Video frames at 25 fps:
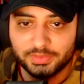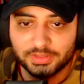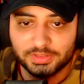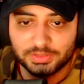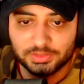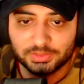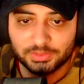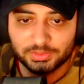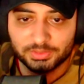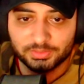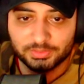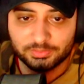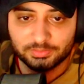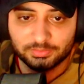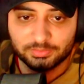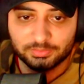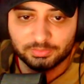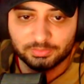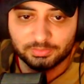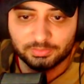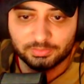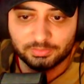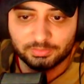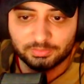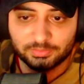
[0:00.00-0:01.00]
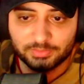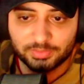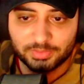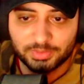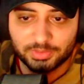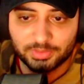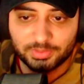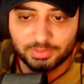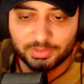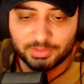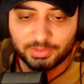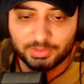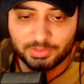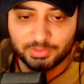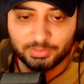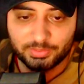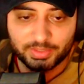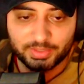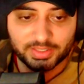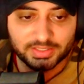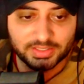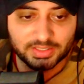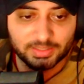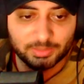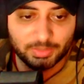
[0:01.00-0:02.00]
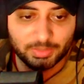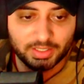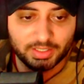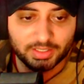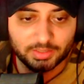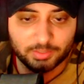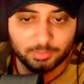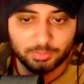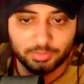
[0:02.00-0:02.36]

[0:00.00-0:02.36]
look crazy bad,